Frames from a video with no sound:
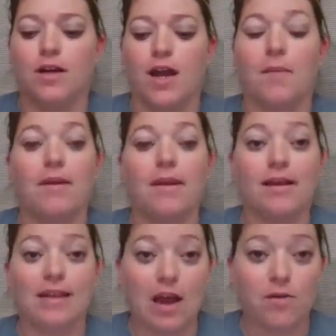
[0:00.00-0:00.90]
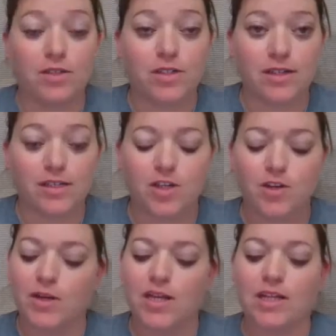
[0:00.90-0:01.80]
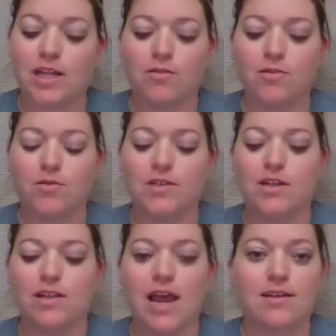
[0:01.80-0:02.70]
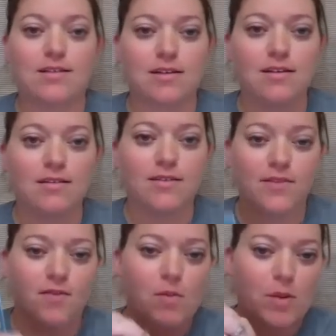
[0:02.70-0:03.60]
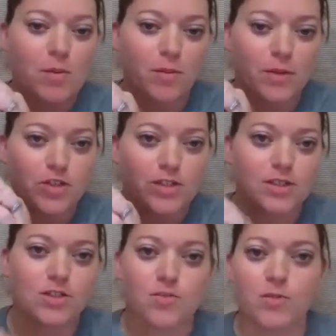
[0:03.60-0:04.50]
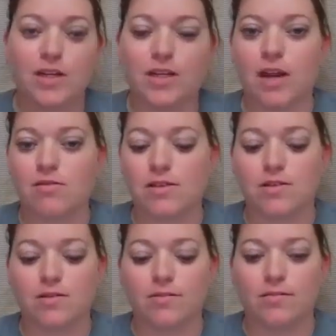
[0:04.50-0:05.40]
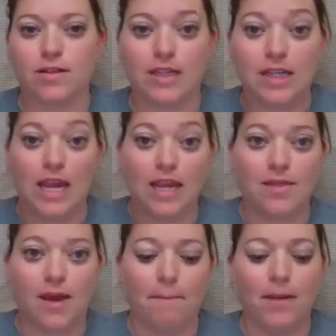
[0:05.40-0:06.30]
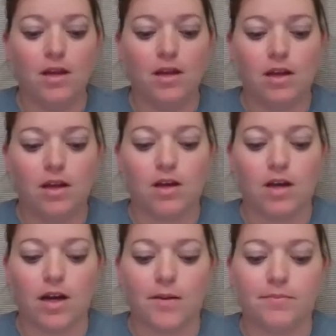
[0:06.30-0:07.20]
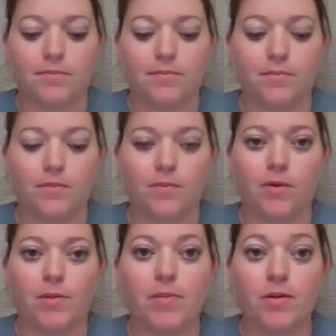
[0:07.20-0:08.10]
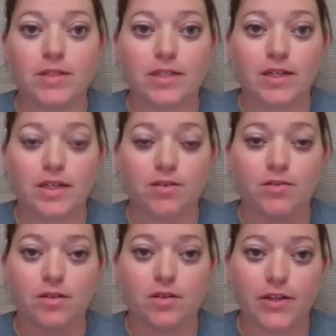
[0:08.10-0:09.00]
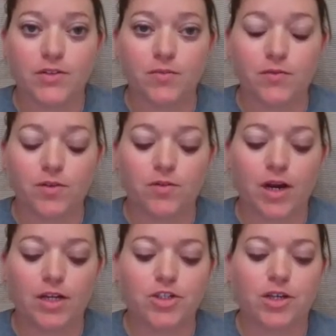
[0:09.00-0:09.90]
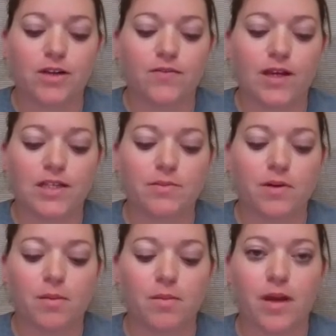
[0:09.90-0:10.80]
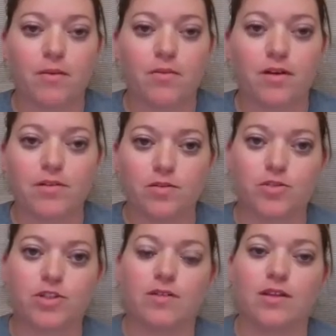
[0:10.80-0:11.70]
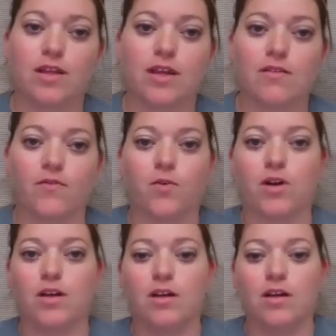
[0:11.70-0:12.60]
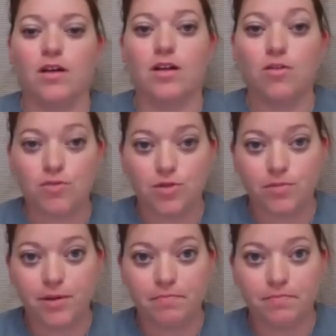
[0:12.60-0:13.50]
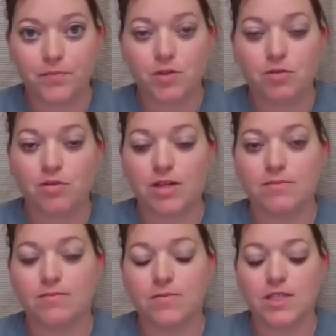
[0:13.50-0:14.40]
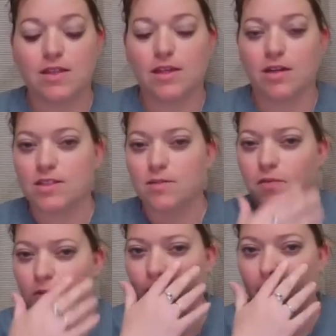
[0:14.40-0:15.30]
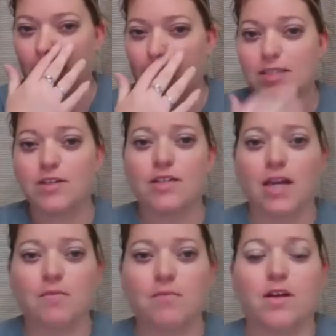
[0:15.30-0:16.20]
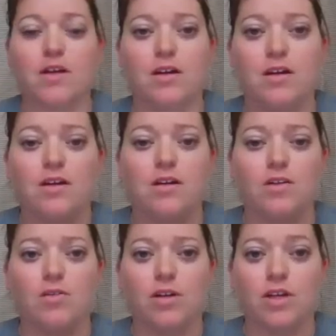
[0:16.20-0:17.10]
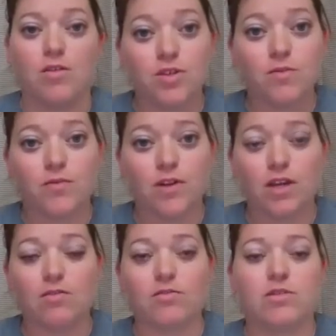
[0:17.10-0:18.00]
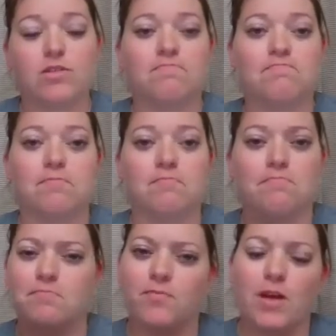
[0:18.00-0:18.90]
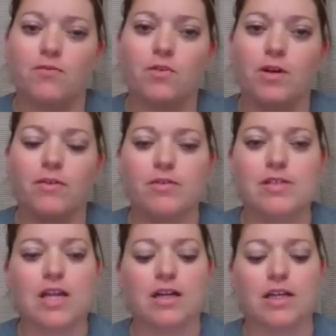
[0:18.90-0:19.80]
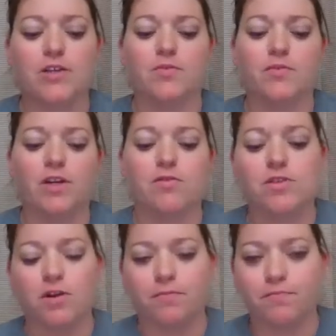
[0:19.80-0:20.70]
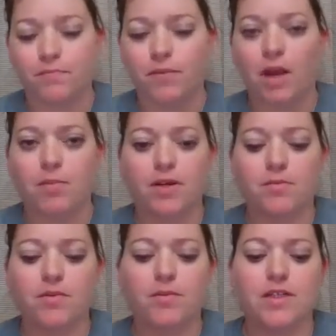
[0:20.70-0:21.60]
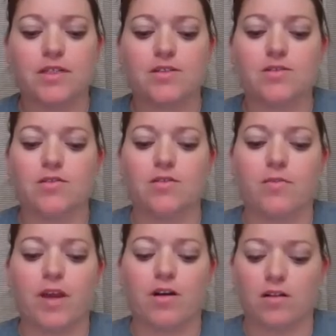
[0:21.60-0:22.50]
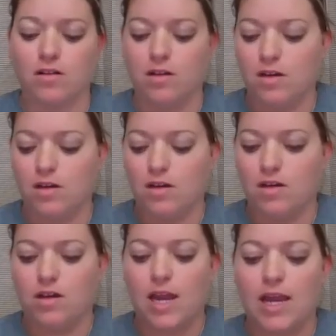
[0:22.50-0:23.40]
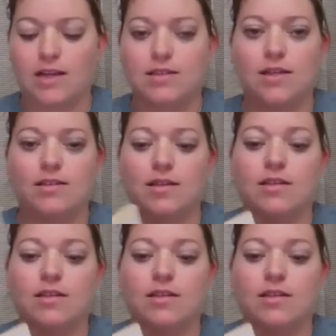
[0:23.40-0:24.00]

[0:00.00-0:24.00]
I'm being allowed to continue reading aloud through Scholastic. They've given me permission to do read aloud, so yay them. Will be posted in Google Classroom for you to watch. And if that's a problem, I will also share the link for YouTube so you can see it there. Because some of you have an easier time loading YouTube videos and for whatever reason, not classroom videos. So I'll put it in both places so you may all access it.